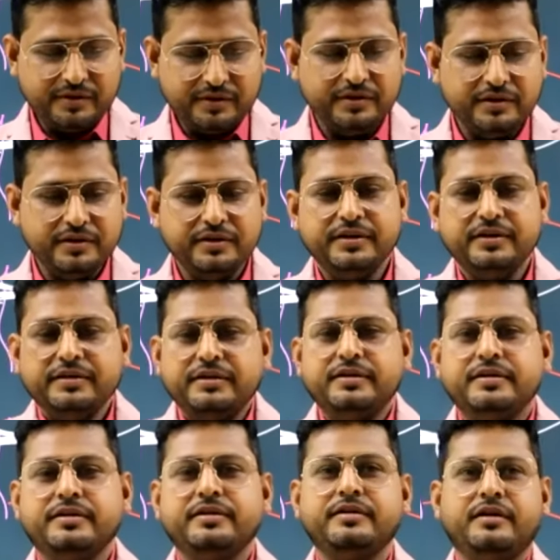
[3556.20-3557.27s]
DHCP.
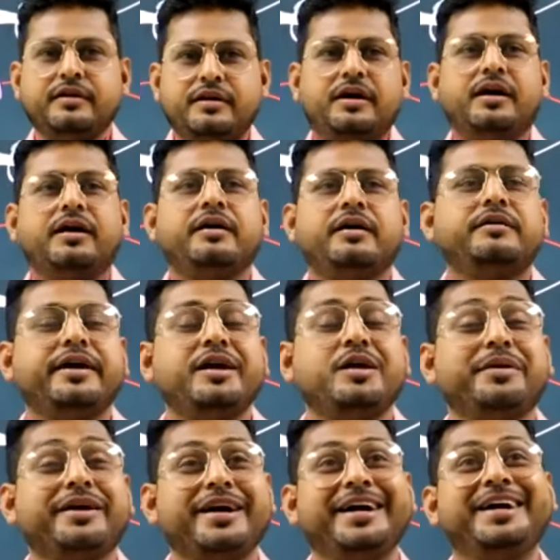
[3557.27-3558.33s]

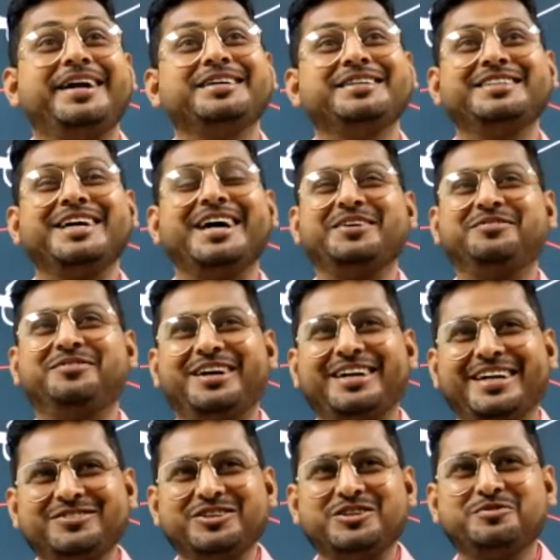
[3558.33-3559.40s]
Dynamic address is the IP
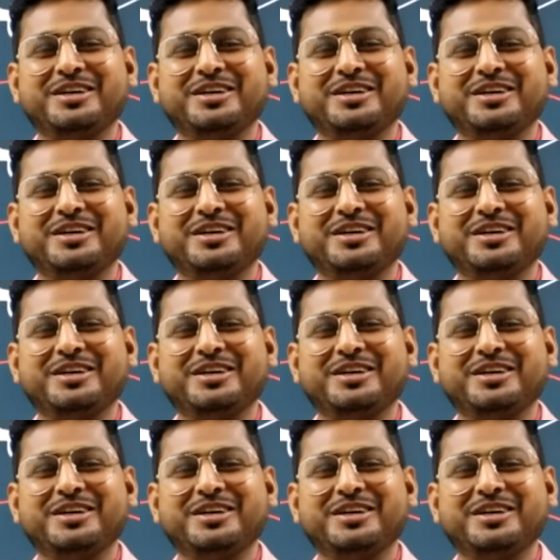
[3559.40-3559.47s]
address.